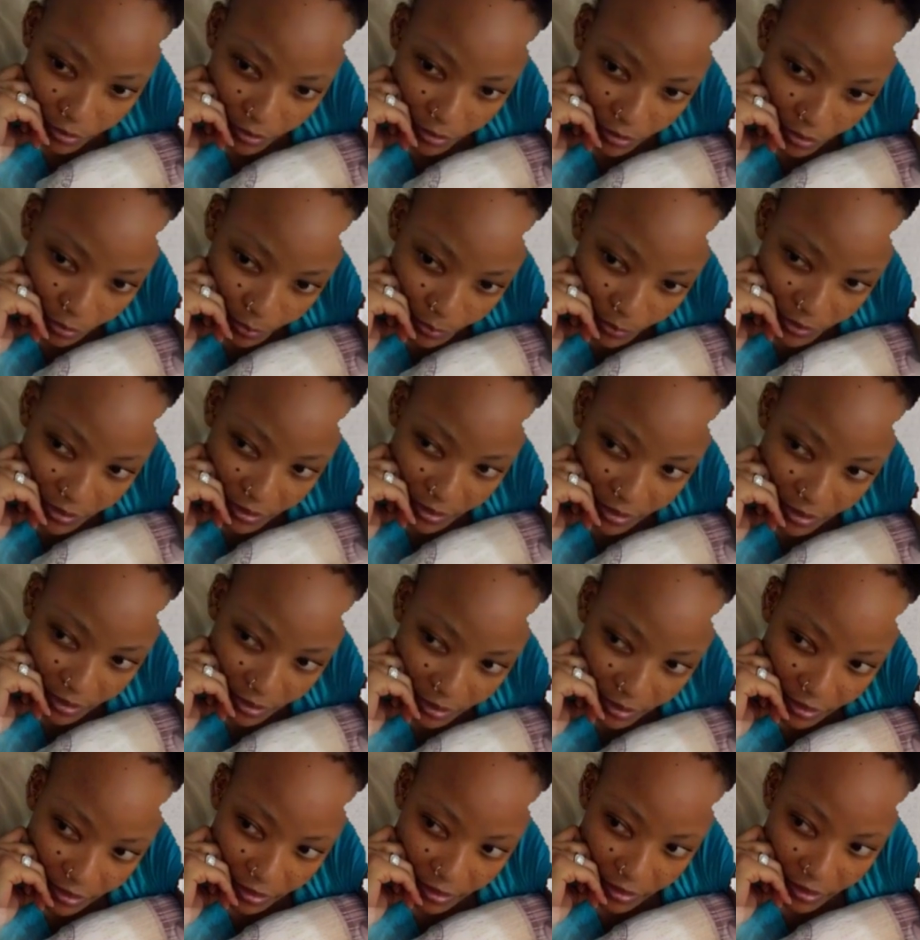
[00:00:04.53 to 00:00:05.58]
I hope you're
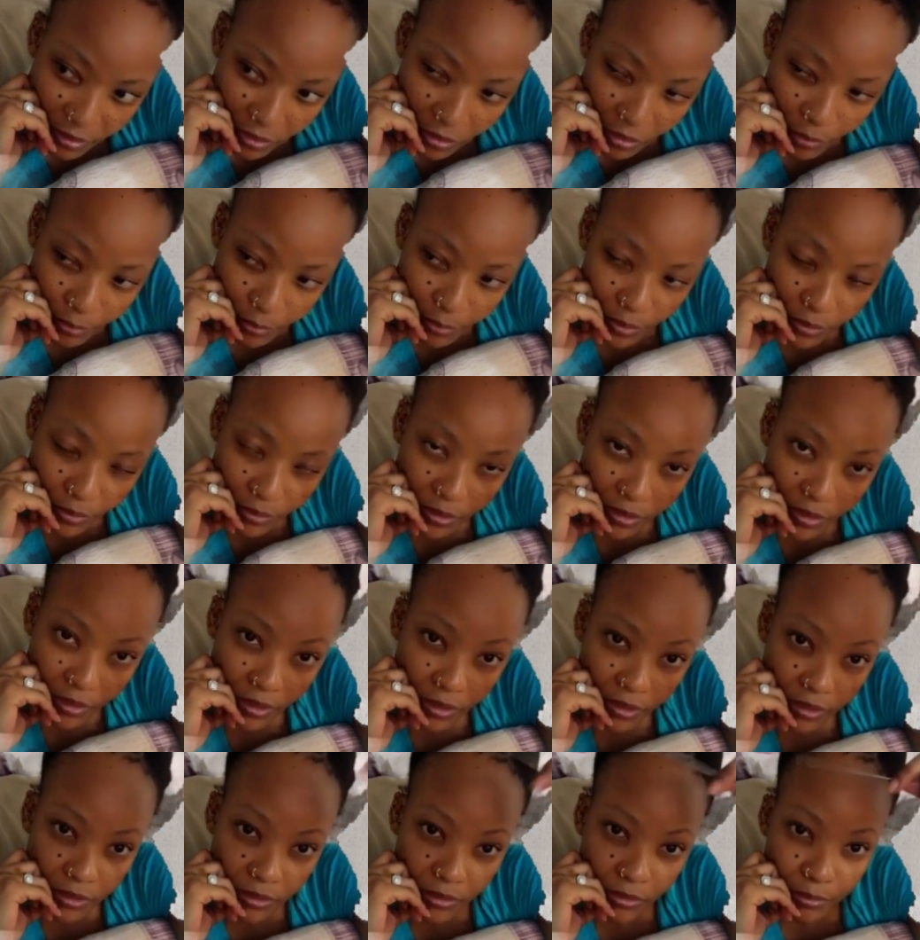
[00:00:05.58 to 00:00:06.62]
Stella, I hope you're in a
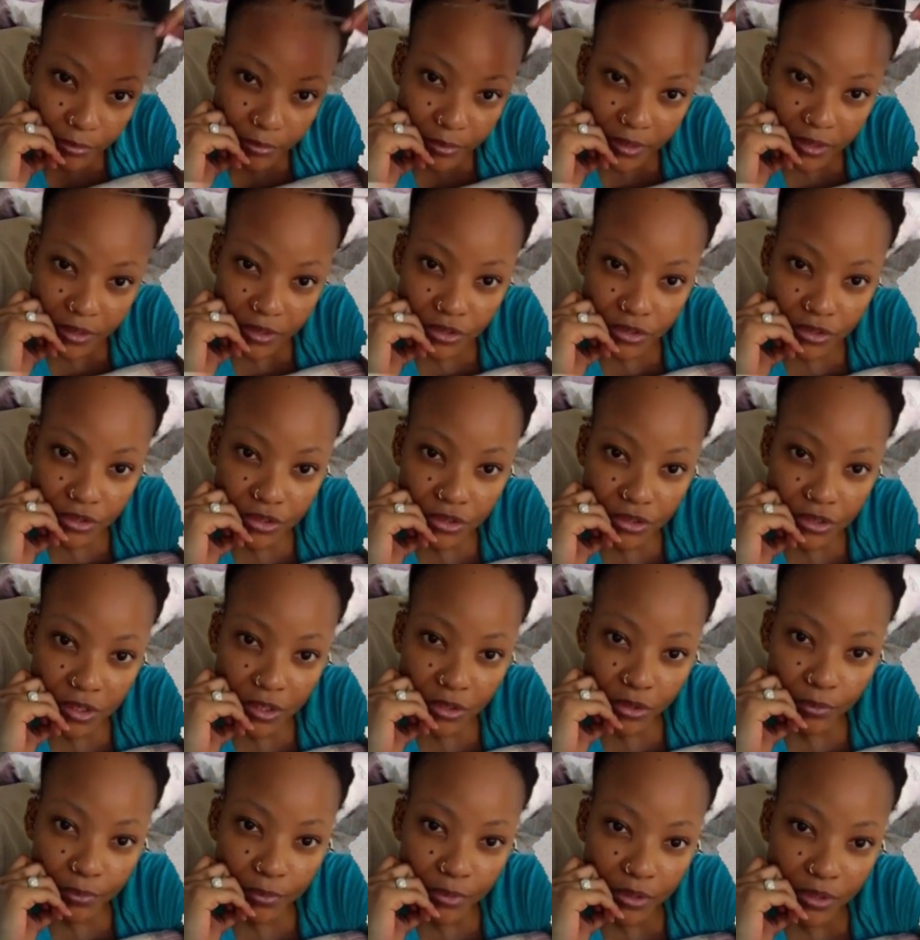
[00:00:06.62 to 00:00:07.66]
neat little bunch, I
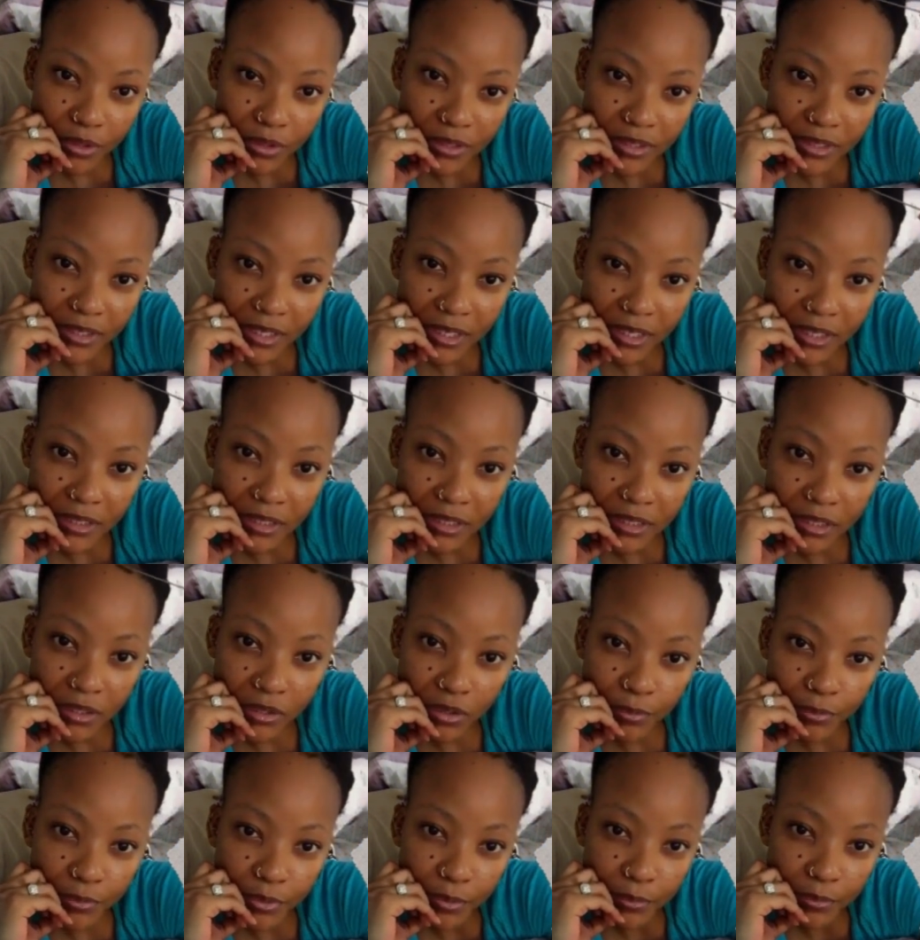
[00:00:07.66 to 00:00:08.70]
hope you're content, and I
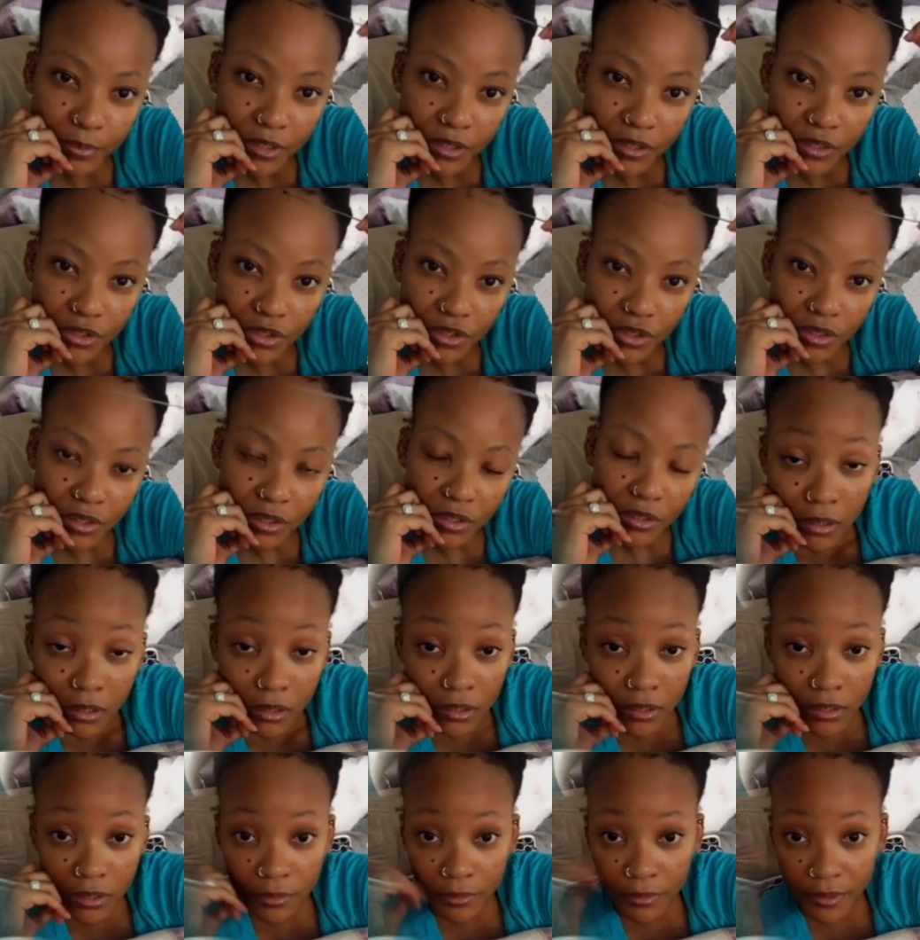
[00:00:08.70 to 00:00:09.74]
hope you're peachy.
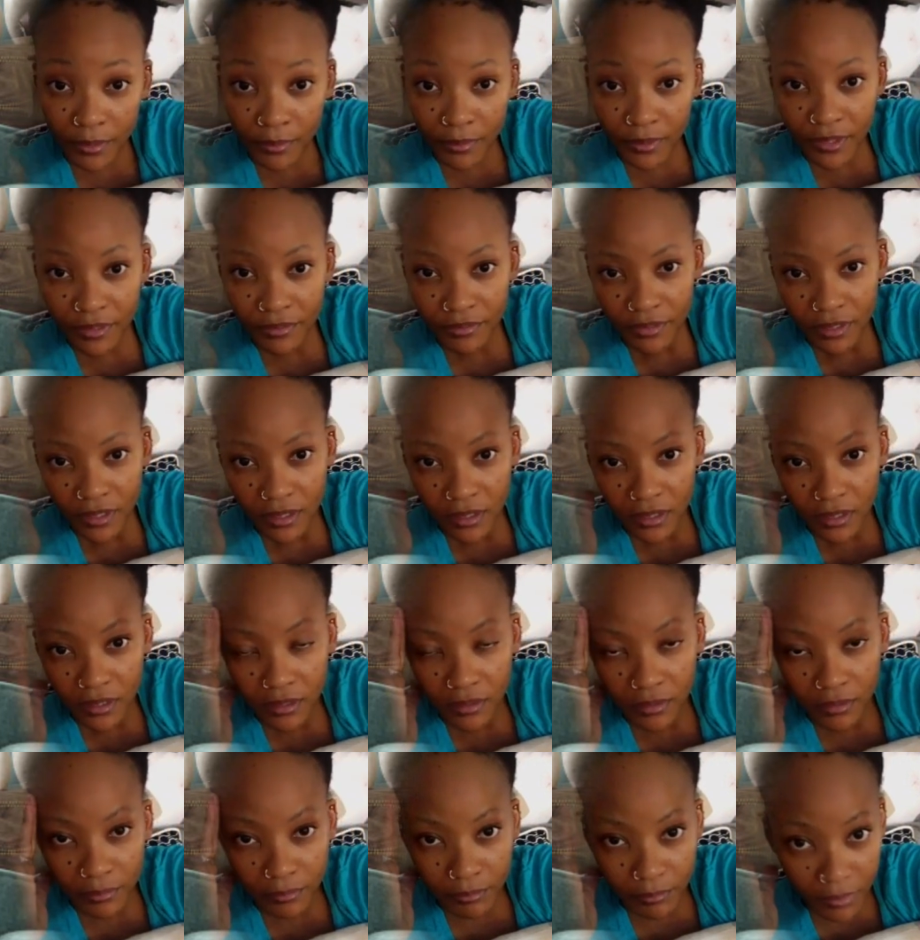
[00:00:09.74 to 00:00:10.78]
Anyway, whatever,
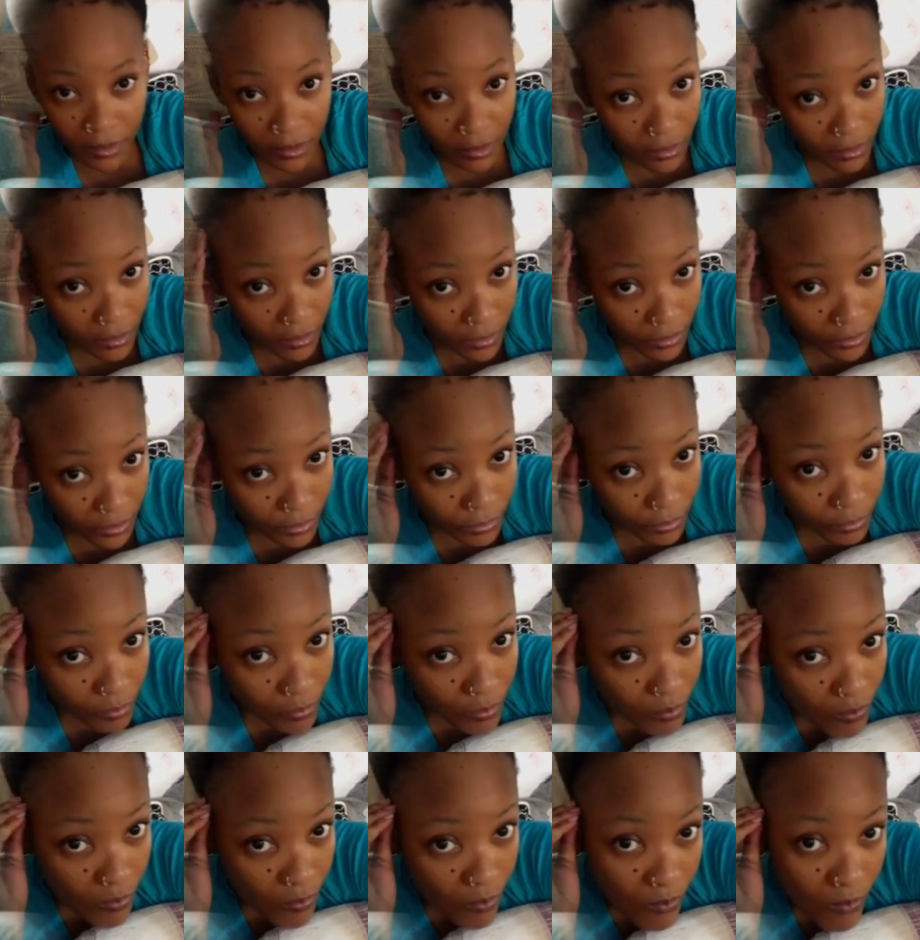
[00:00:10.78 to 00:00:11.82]
my hair,
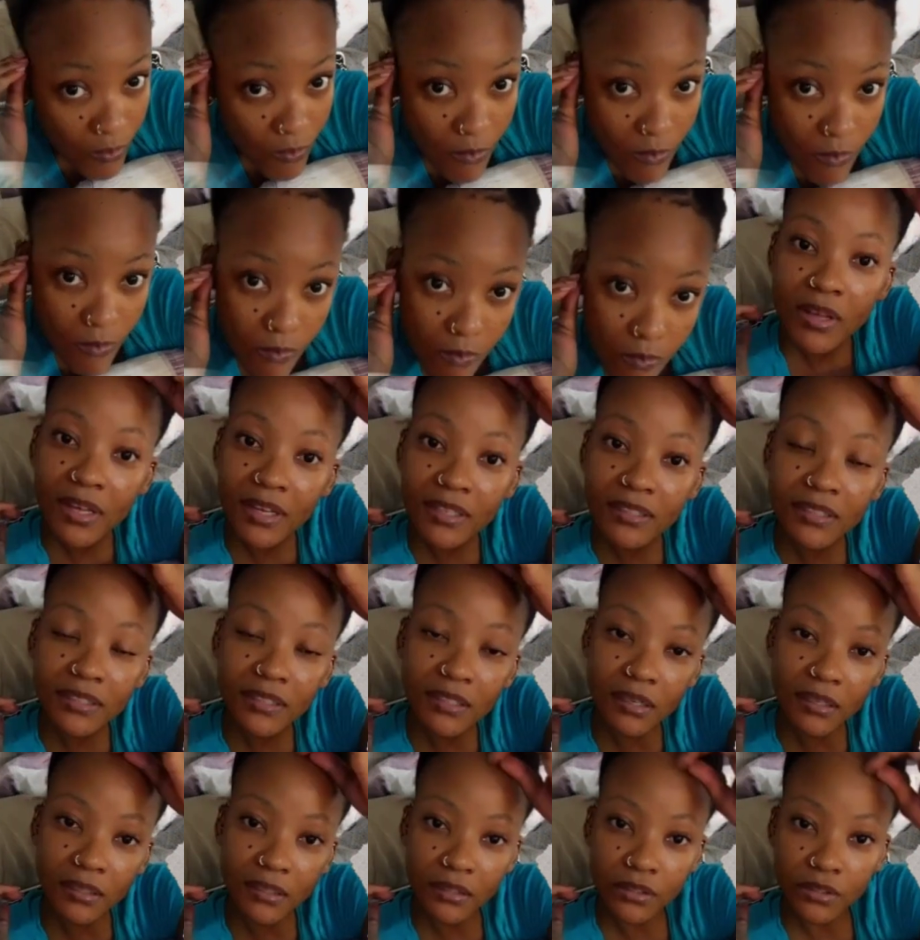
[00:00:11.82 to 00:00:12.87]
it's
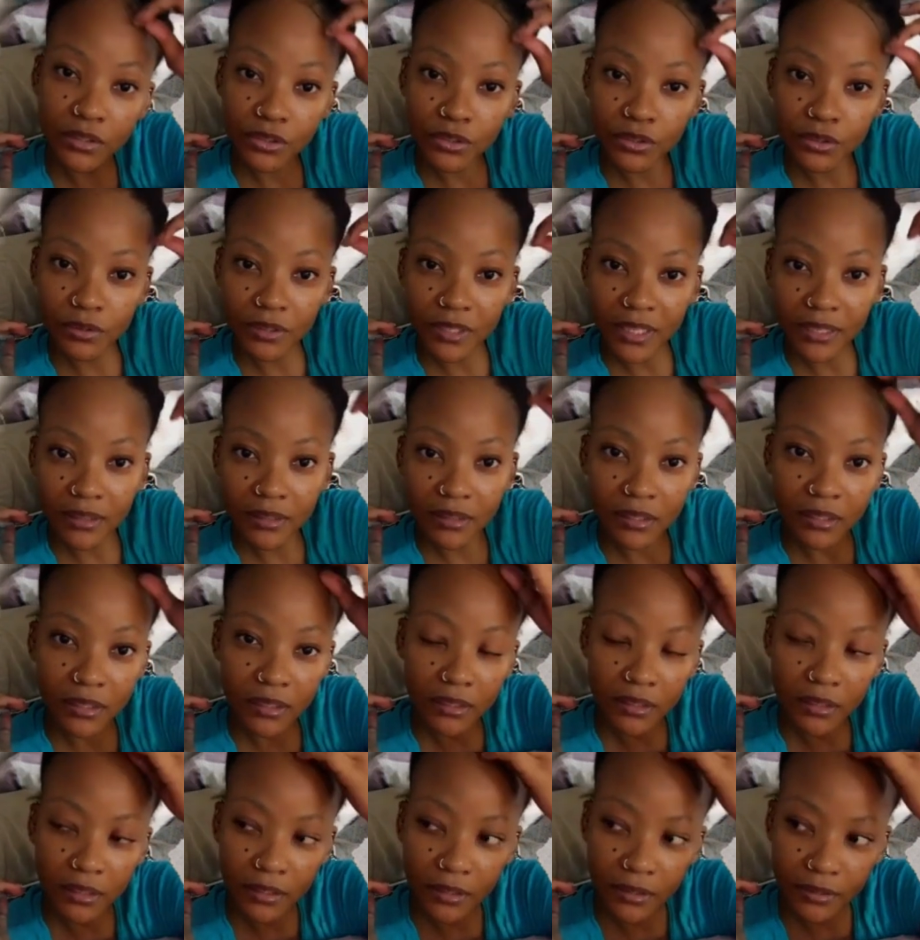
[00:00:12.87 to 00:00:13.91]
starting to do that thing
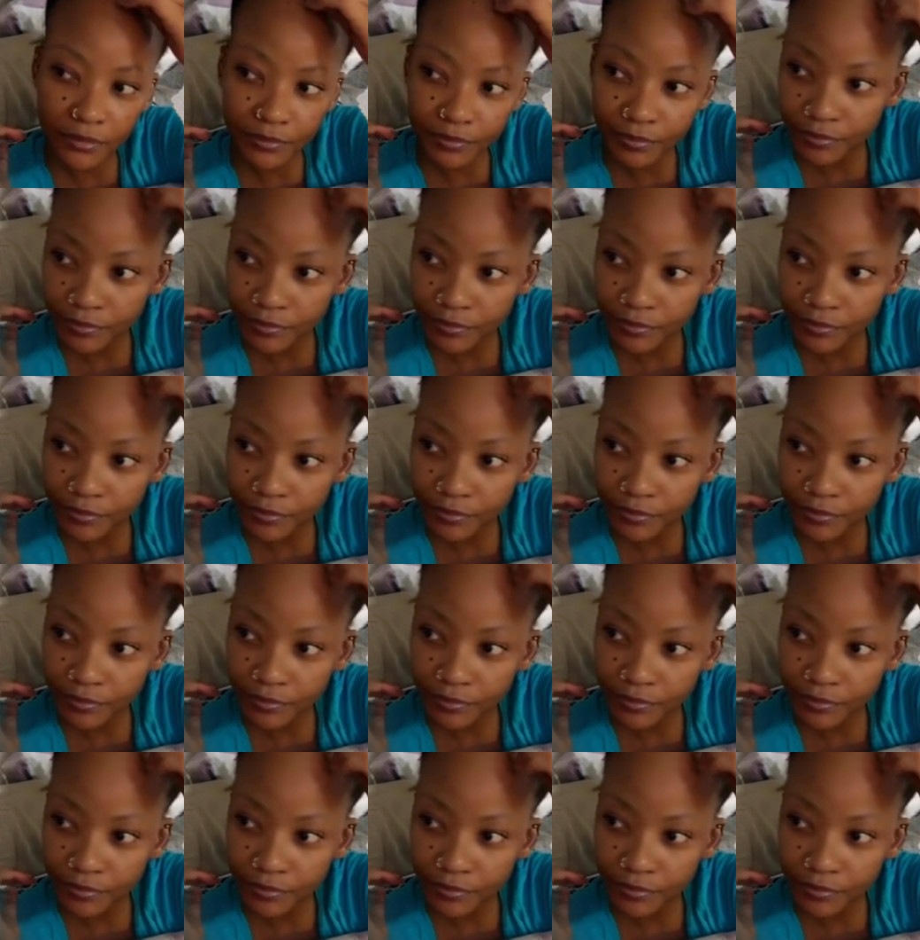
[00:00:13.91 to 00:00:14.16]
again.